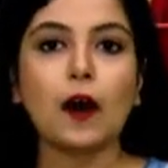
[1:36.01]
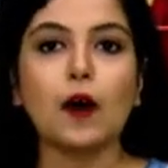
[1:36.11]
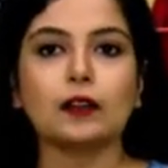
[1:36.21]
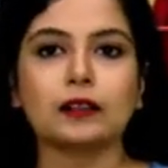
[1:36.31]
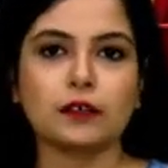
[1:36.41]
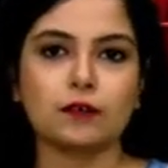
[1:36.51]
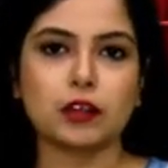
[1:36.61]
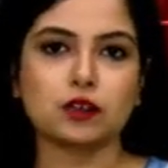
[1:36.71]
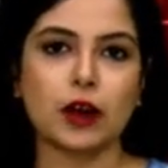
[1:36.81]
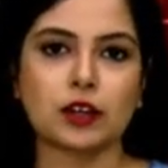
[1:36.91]
on the
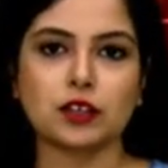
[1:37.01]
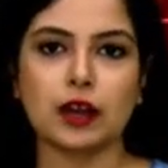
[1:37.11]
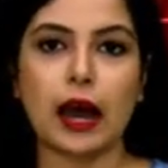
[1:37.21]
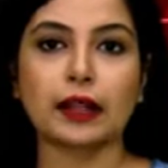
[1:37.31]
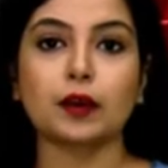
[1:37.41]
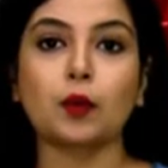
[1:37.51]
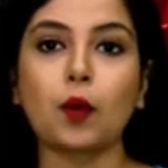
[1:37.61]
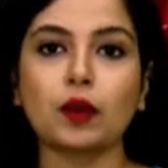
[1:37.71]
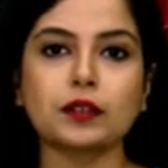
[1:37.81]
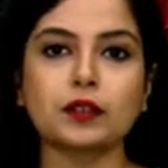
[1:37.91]
infrastructure and the
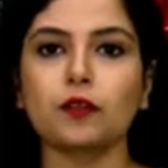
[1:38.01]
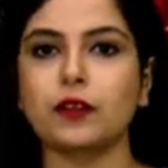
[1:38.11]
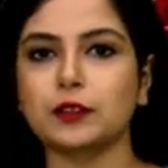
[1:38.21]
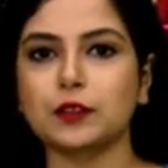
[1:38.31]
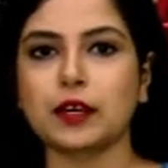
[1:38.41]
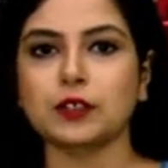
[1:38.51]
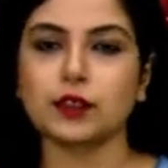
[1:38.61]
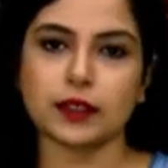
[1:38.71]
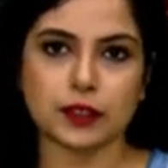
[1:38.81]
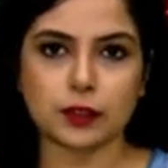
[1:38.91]
quality of
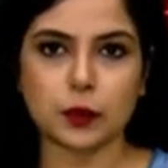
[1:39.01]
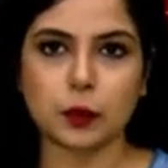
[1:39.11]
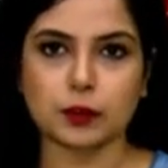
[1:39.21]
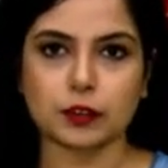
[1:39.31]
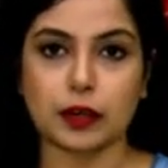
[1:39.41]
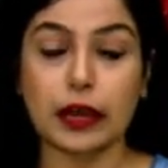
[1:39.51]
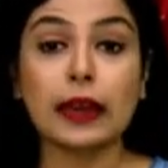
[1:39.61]
education in the schools.